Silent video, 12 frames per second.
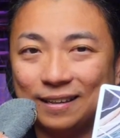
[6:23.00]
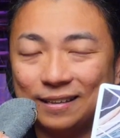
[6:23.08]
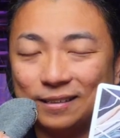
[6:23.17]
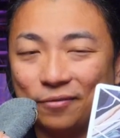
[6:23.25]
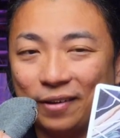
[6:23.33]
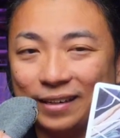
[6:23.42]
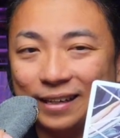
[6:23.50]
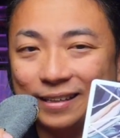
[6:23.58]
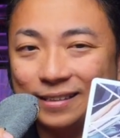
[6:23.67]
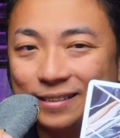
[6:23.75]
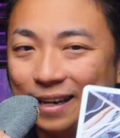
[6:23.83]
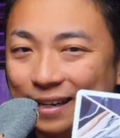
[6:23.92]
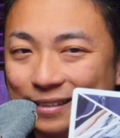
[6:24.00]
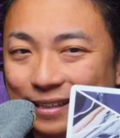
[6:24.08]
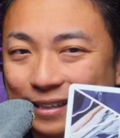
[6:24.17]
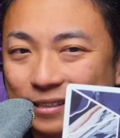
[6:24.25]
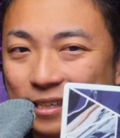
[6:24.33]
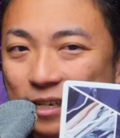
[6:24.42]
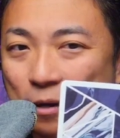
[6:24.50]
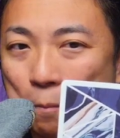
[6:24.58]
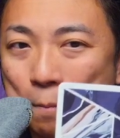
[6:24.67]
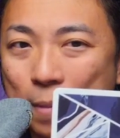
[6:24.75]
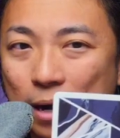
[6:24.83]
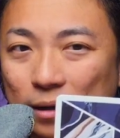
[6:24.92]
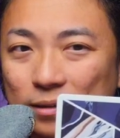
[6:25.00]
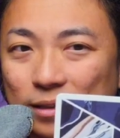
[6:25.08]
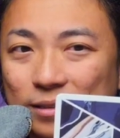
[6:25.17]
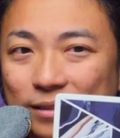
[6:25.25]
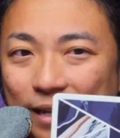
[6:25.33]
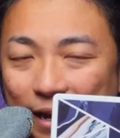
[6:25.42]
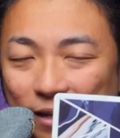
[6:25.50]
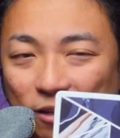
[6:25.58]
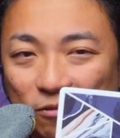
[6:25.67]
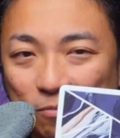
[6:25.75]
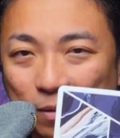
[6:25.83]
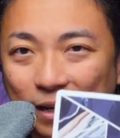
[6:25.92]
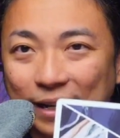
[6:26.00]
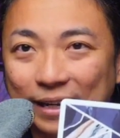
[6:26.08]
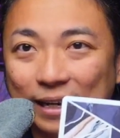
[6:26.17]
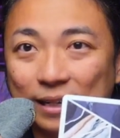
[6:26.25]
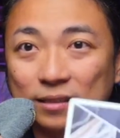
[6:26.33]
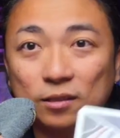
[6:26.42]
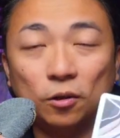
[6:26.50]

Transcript: is the fact that this deck is actually a marked deck of playing cards.